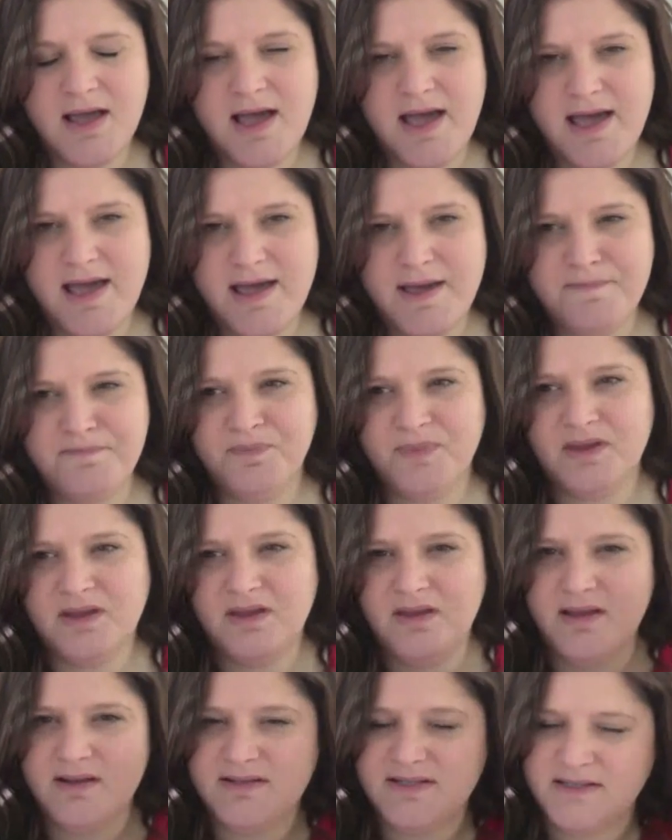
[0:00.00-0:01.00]
Um,
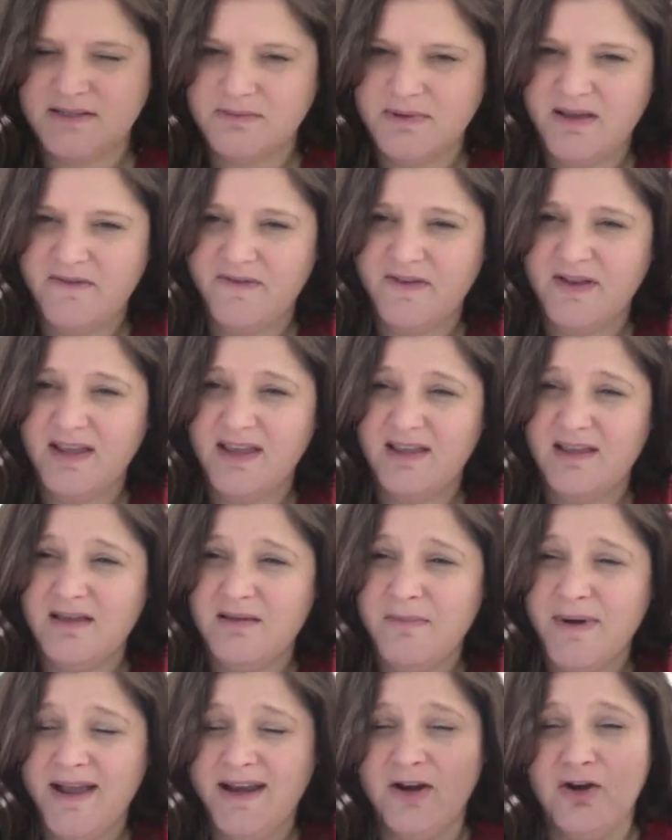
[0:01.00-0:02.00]
does if it, it
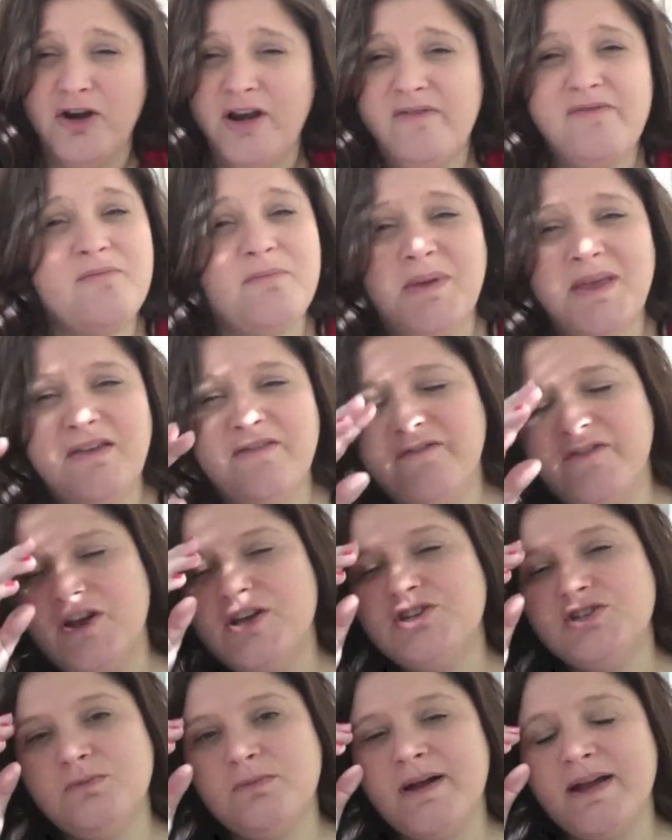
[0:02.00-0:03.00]
might not even be your
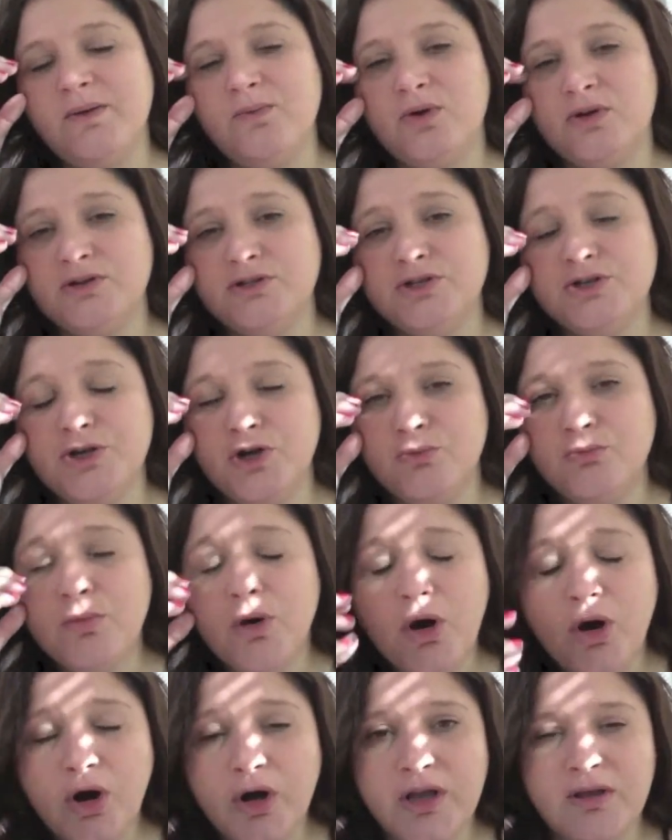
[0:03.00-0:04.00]
first you might want to know
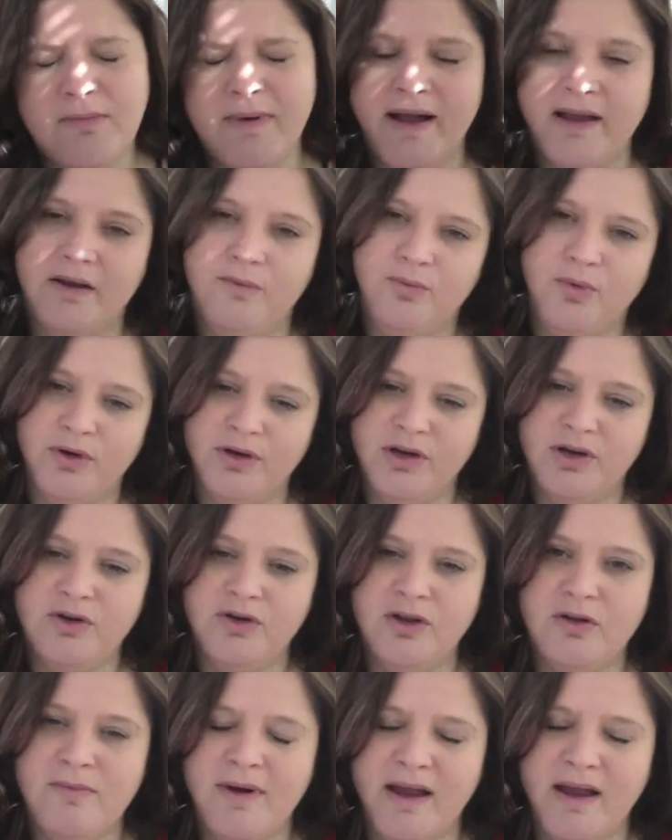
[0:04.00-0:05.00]
more you might what you know
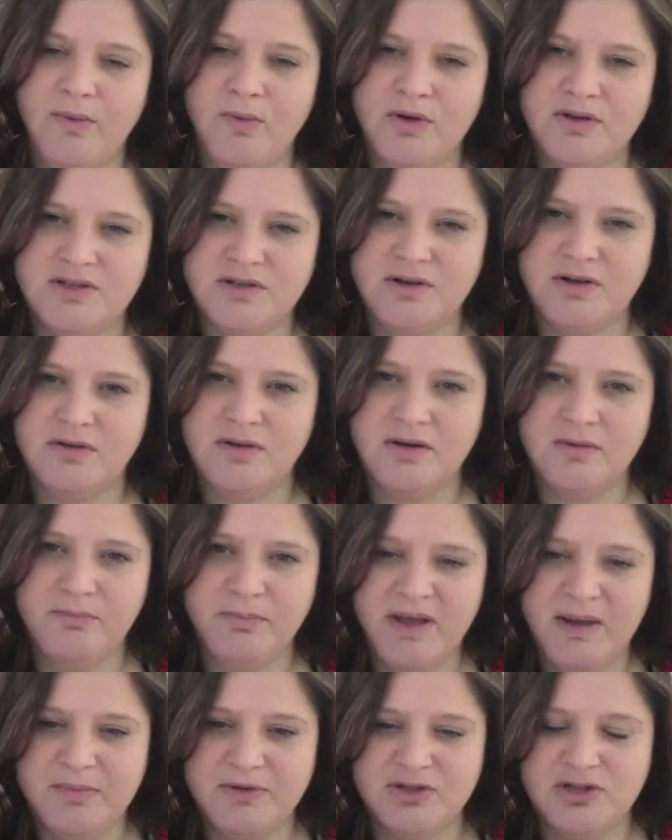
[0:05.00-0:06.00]
you might want to
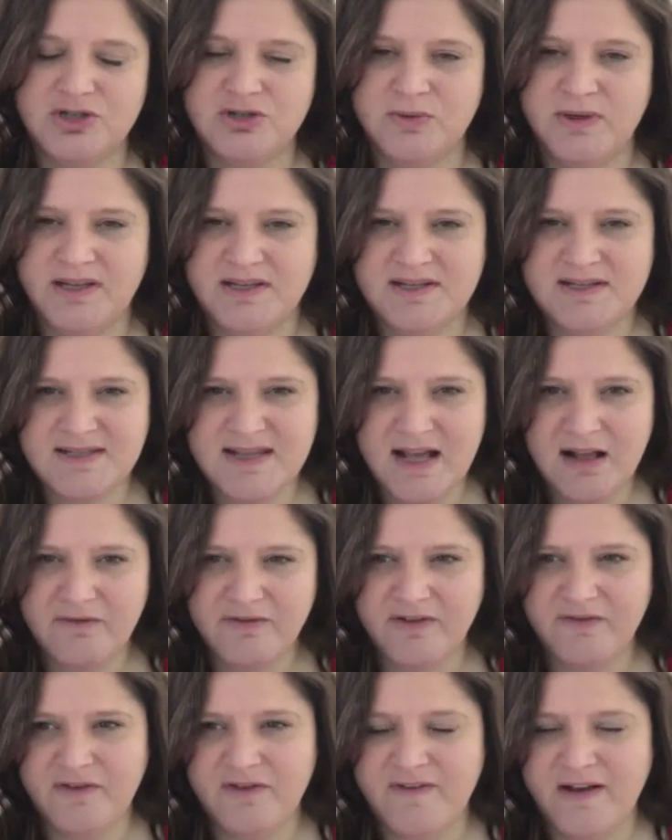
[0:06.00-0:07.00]
be able to do it yourself
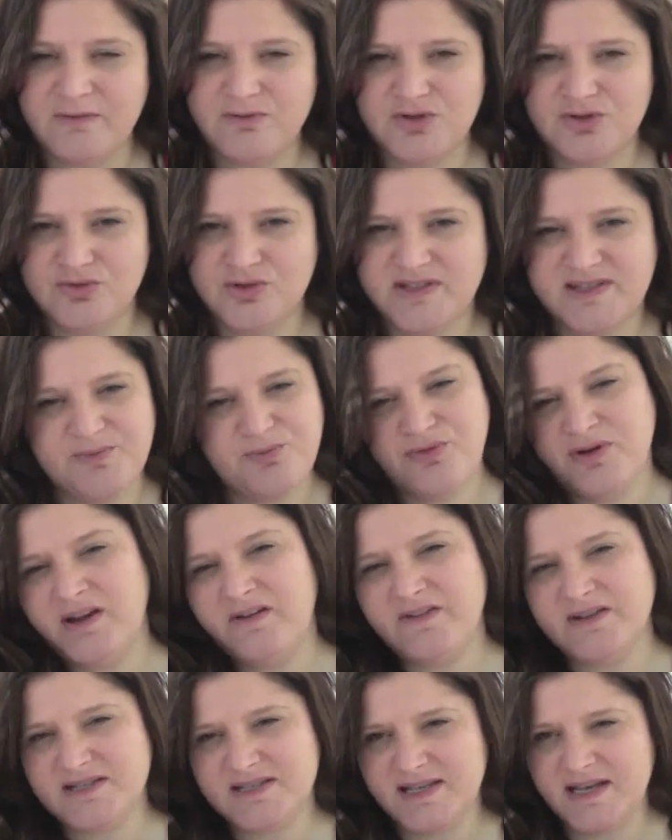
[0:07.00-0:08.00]
if you've outsourced it
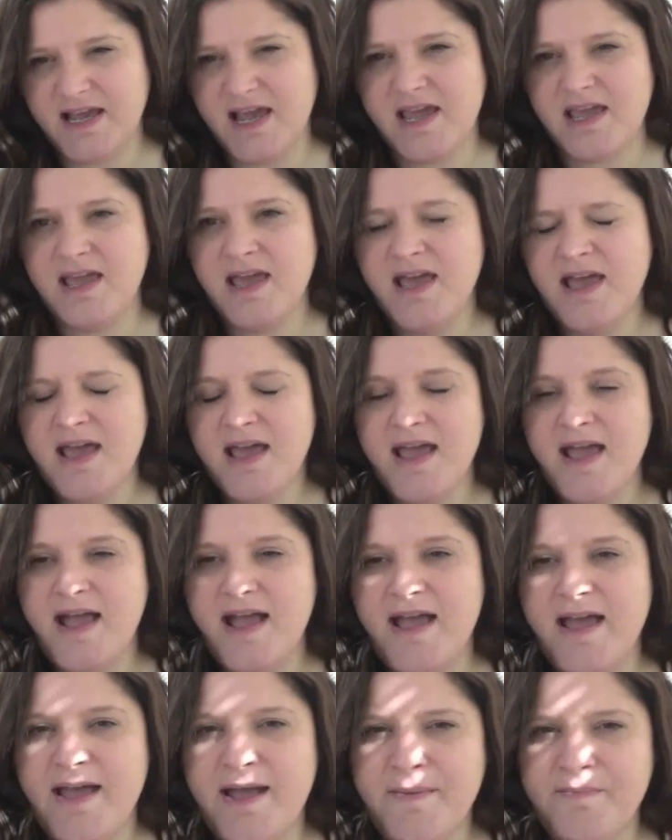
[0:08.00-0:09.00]
previously
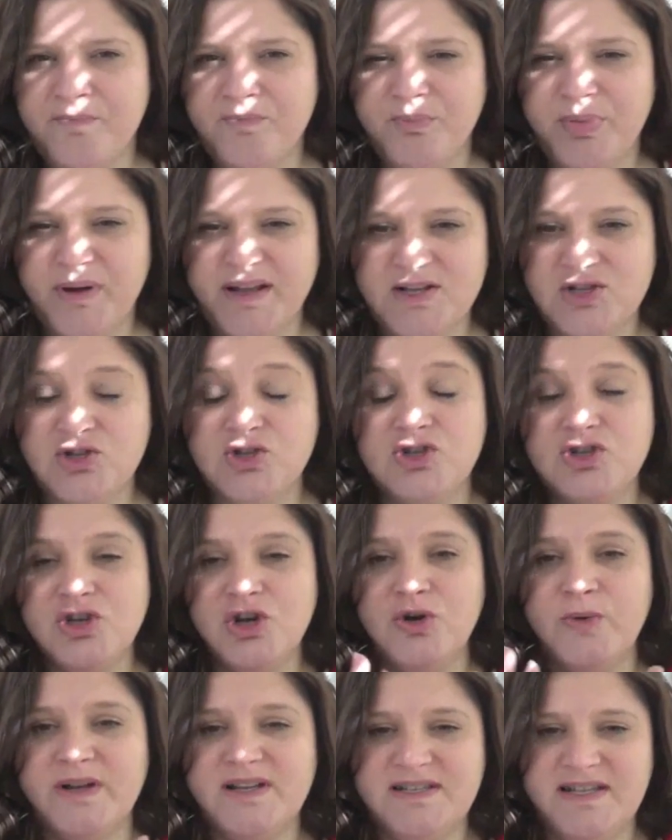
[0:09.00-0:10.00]
um but
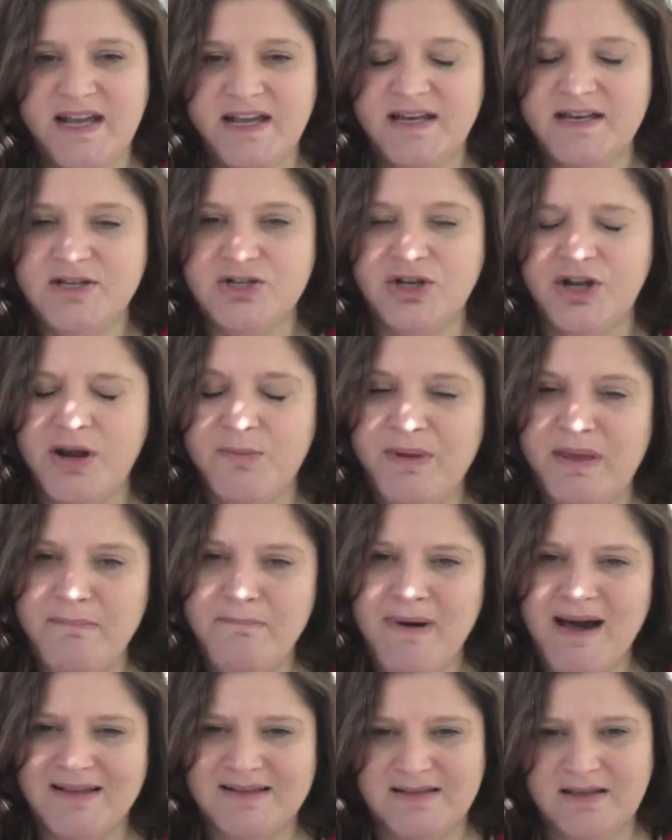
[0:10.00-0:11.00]
so exciting it's going to be
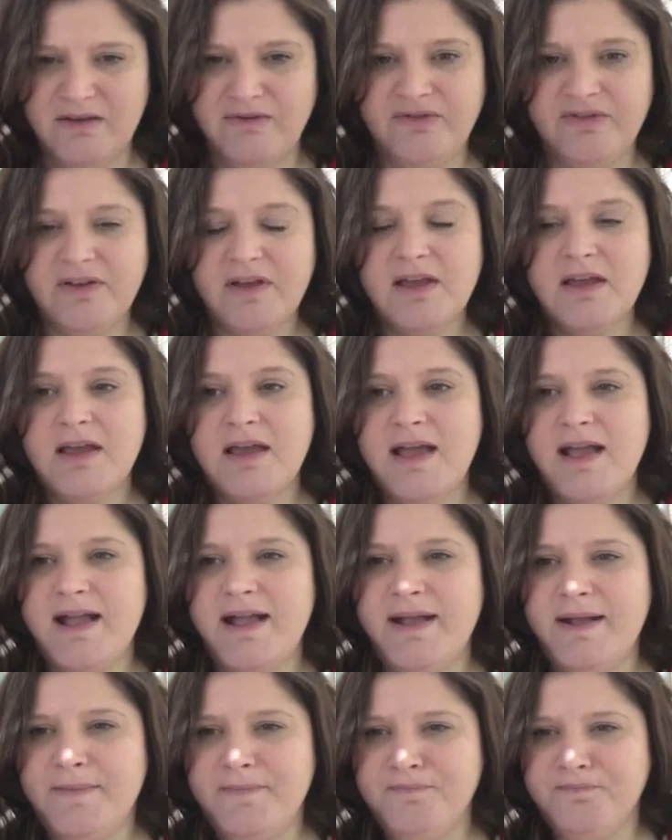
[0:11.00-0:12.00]
massive
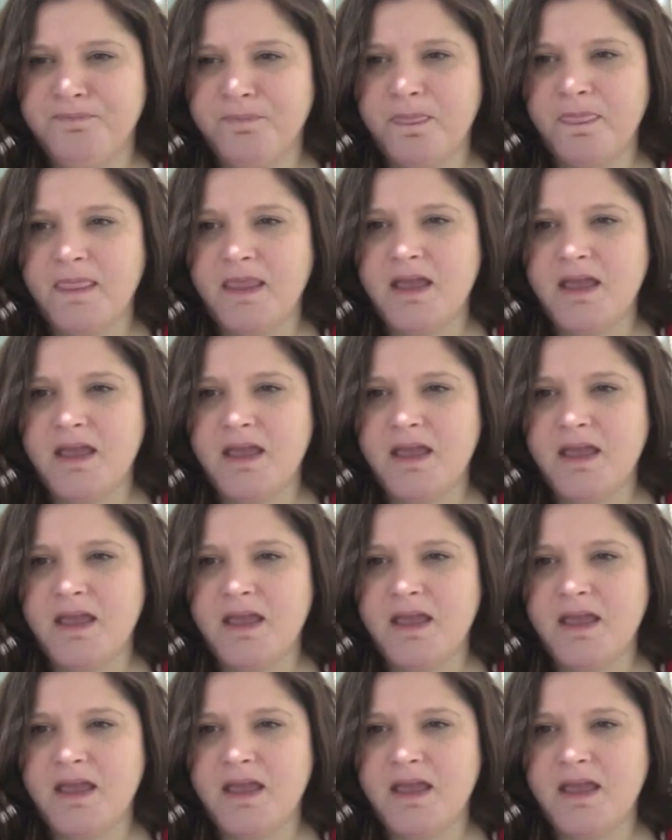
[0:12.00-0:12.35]
um